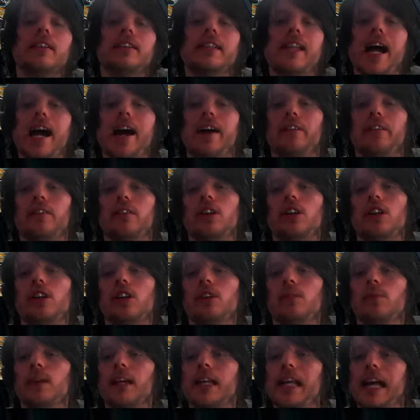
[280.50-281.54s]
Now,
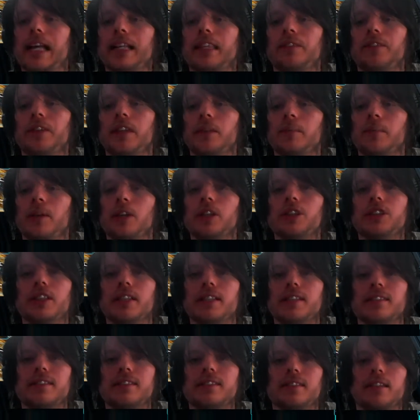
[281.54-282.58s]
we're going to activate
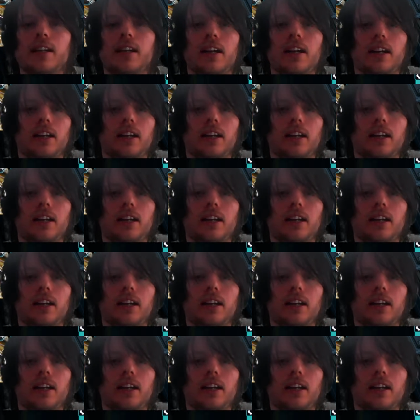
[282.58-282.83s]
Emergence,